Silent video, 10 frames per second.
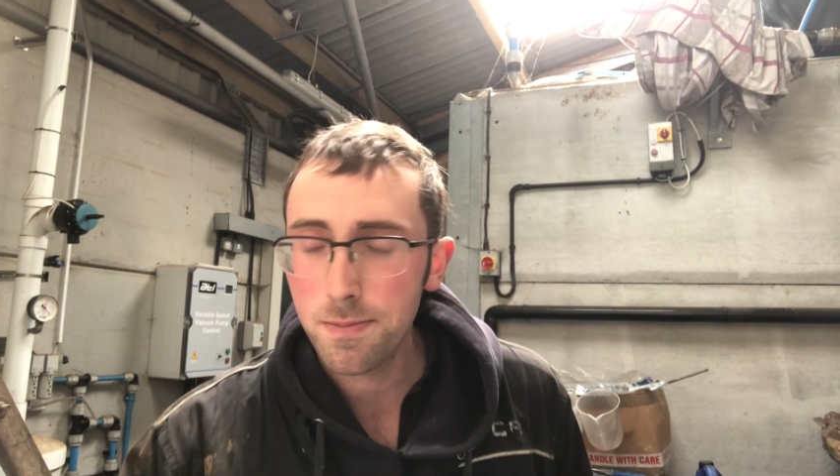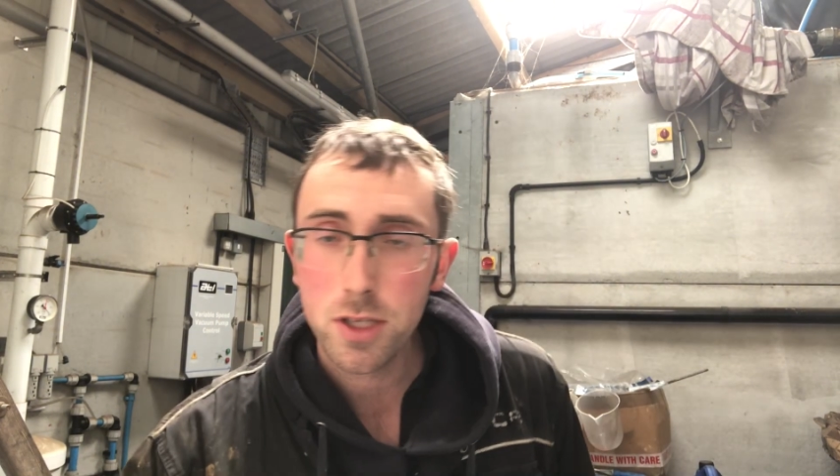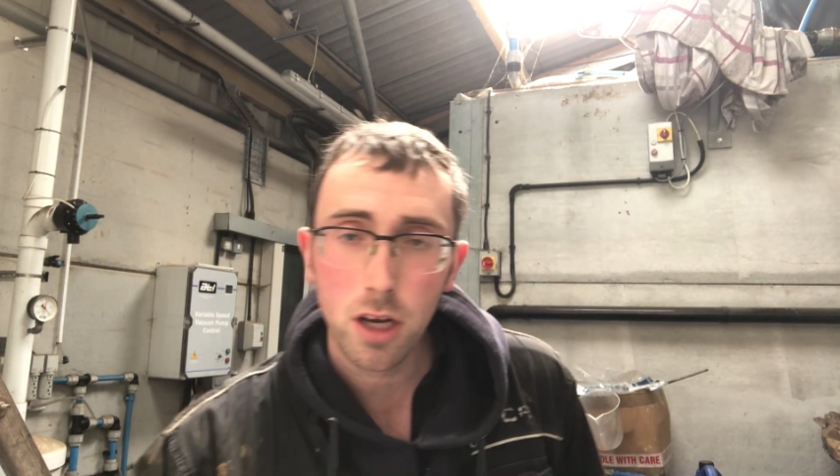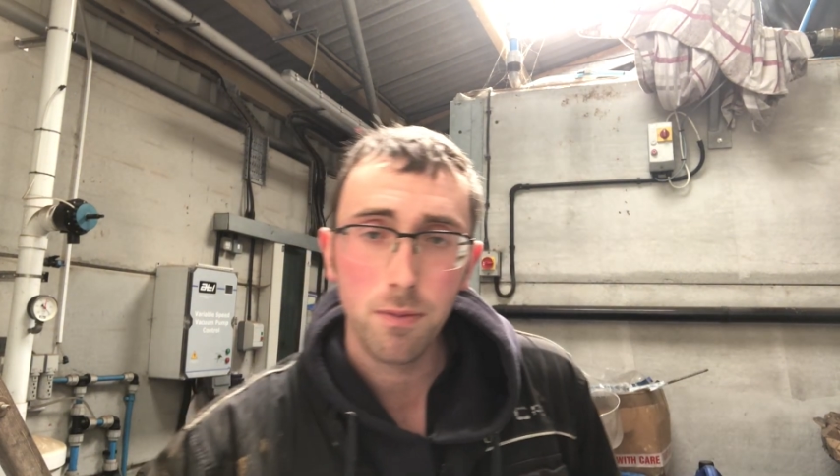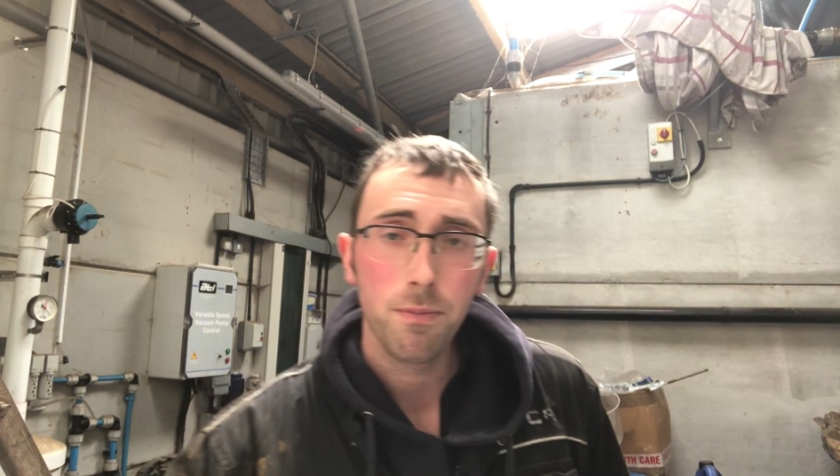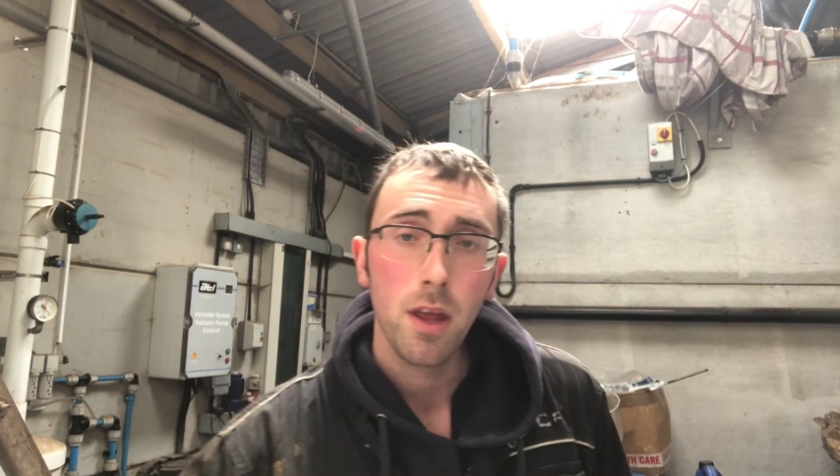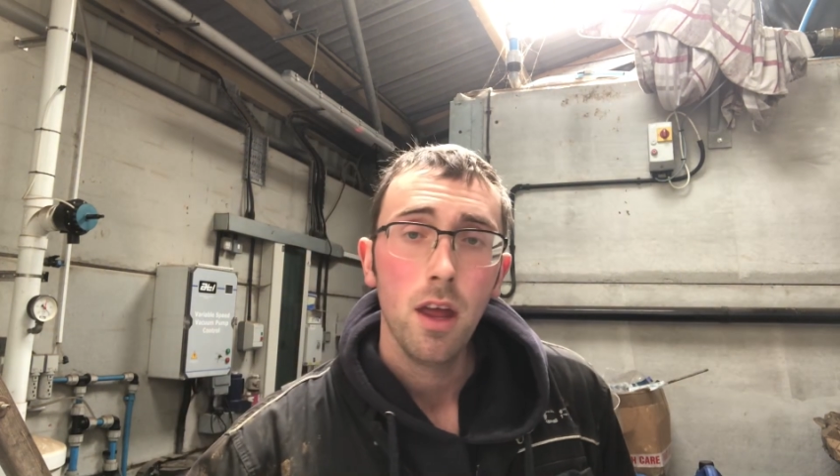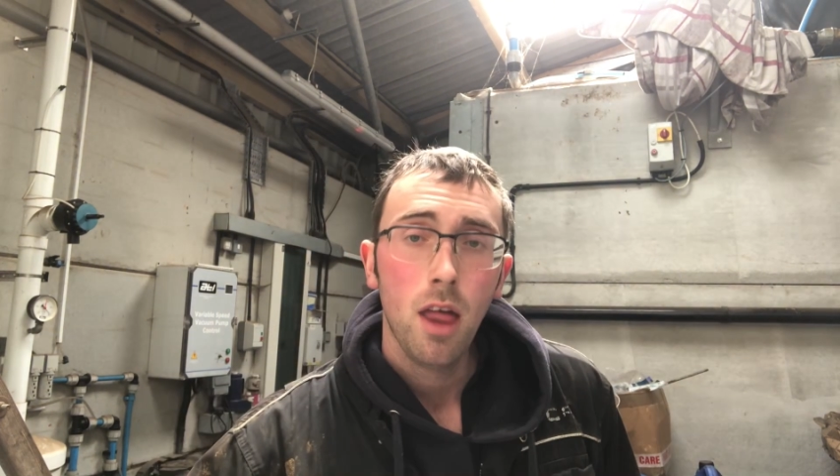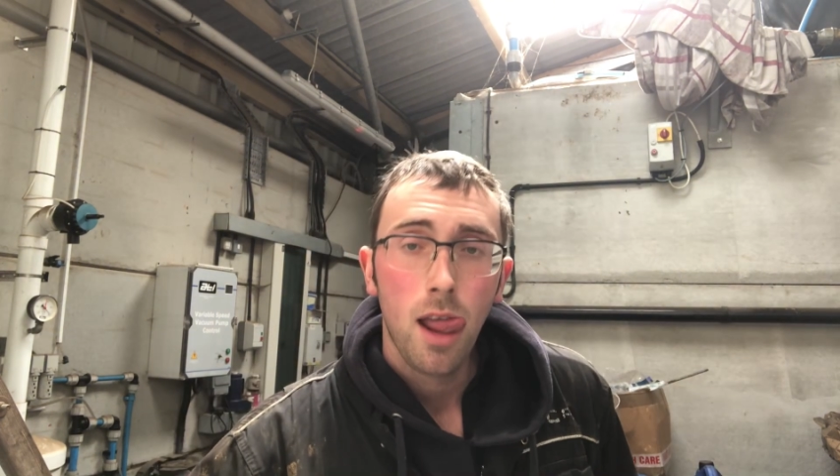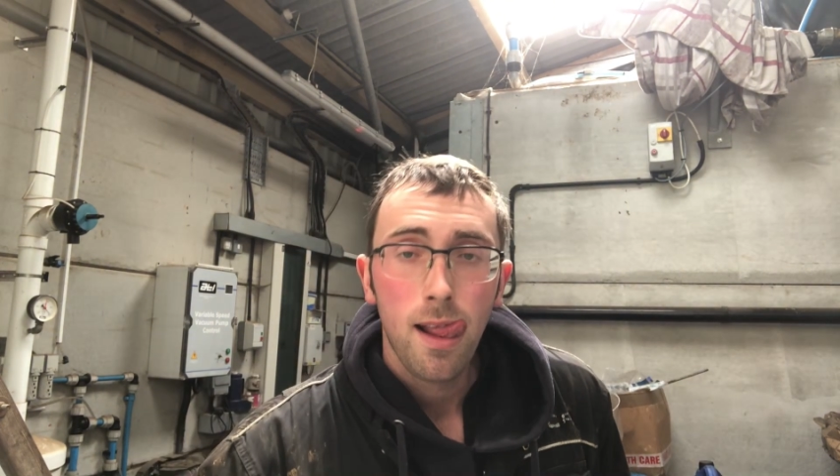So,
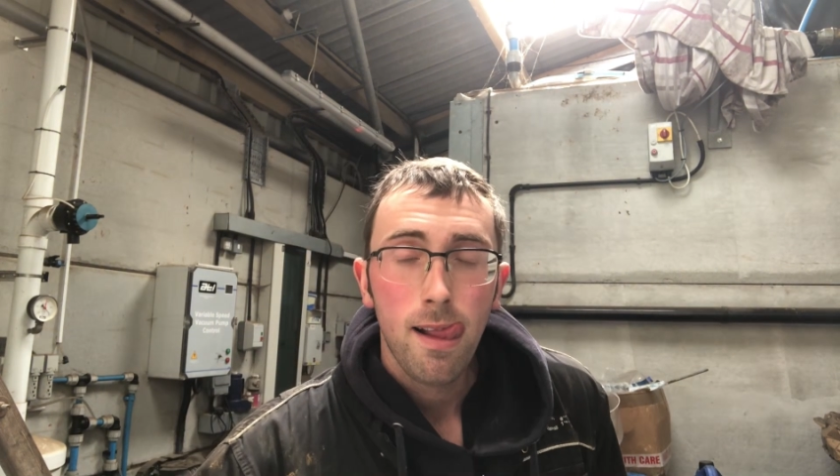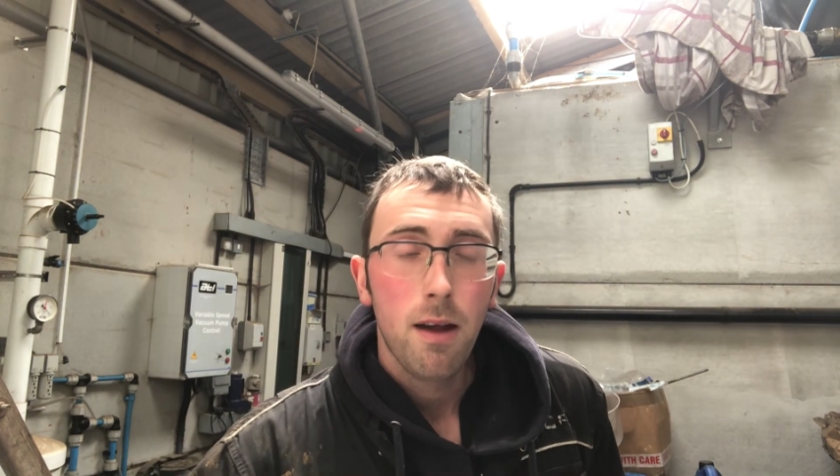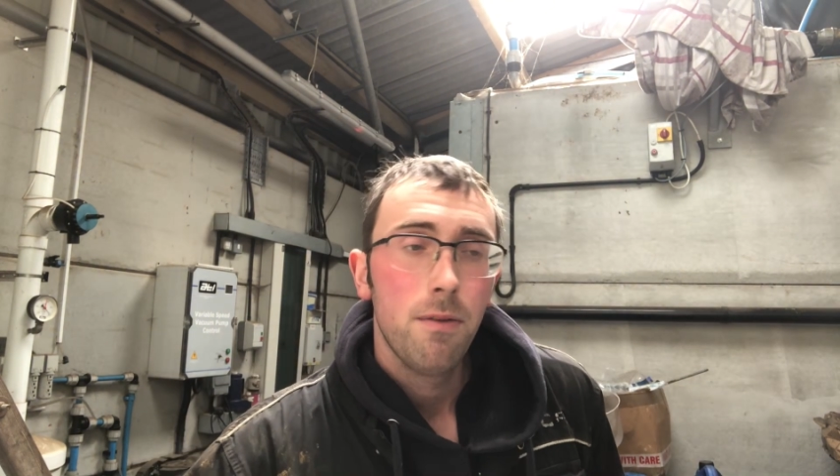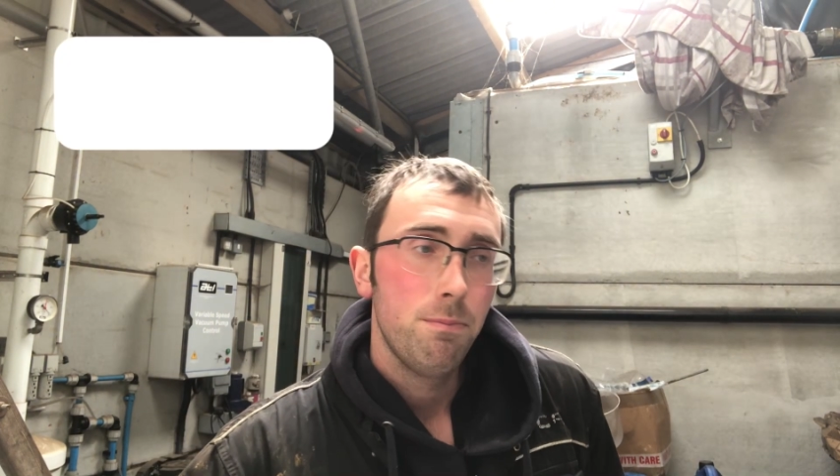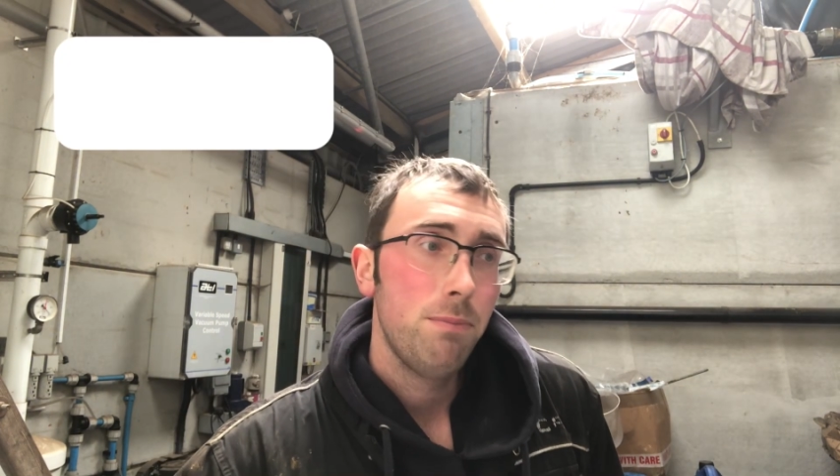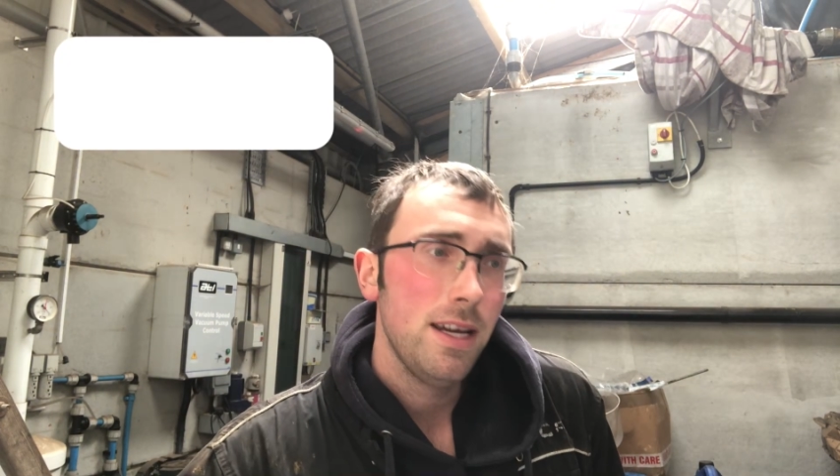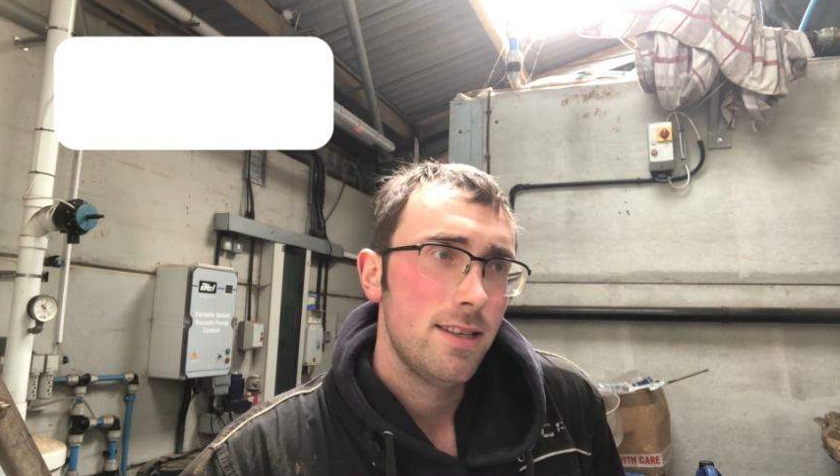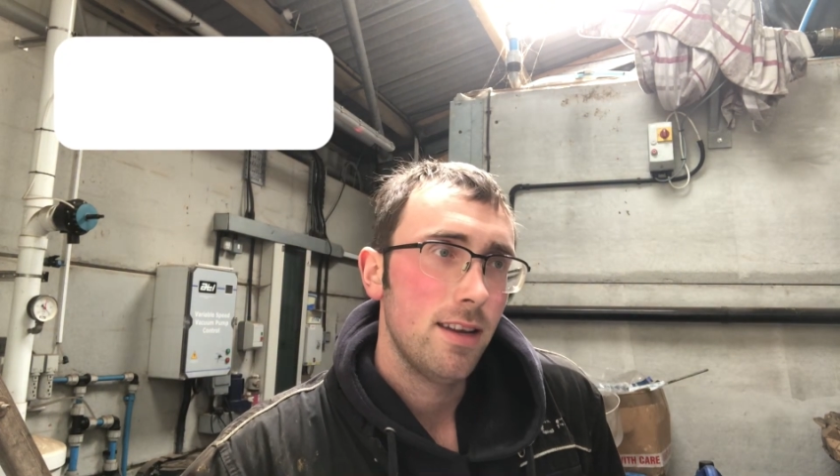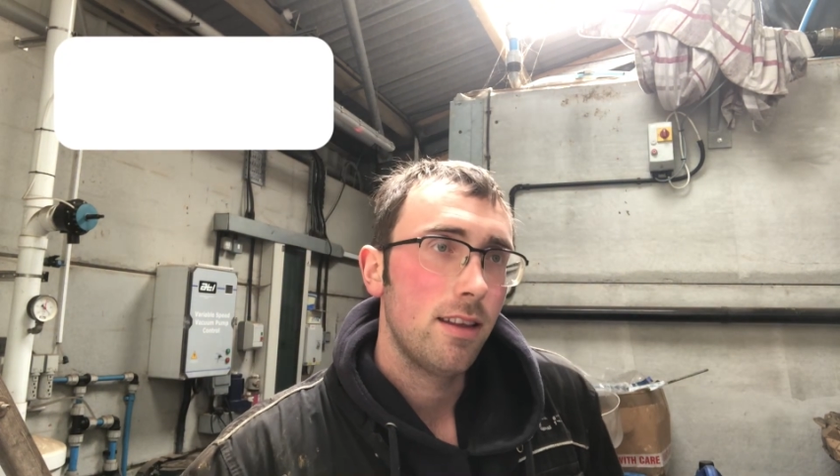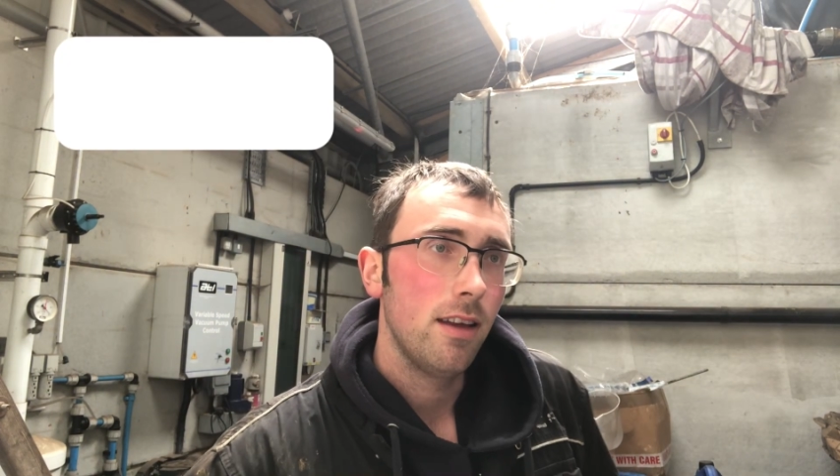
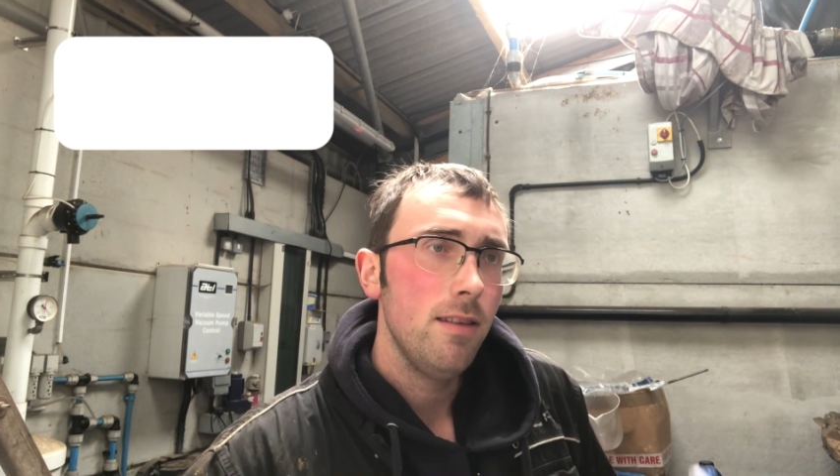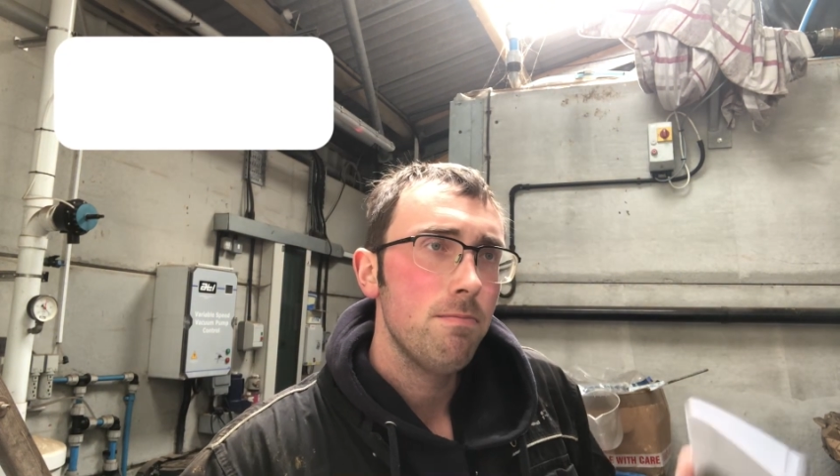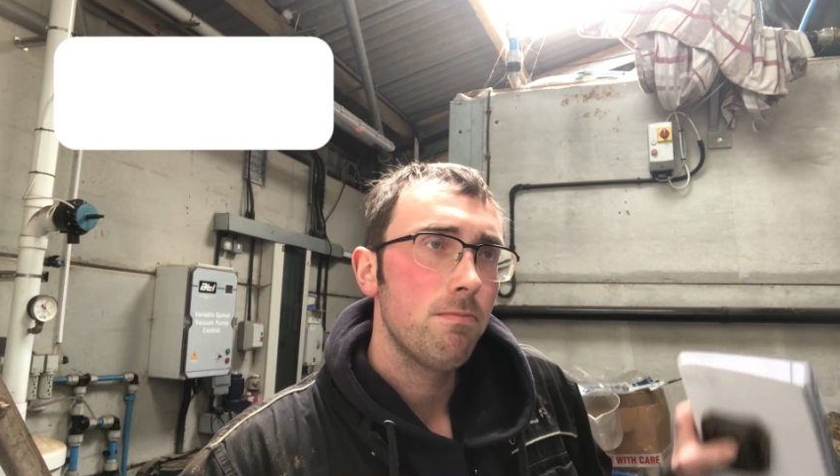basically,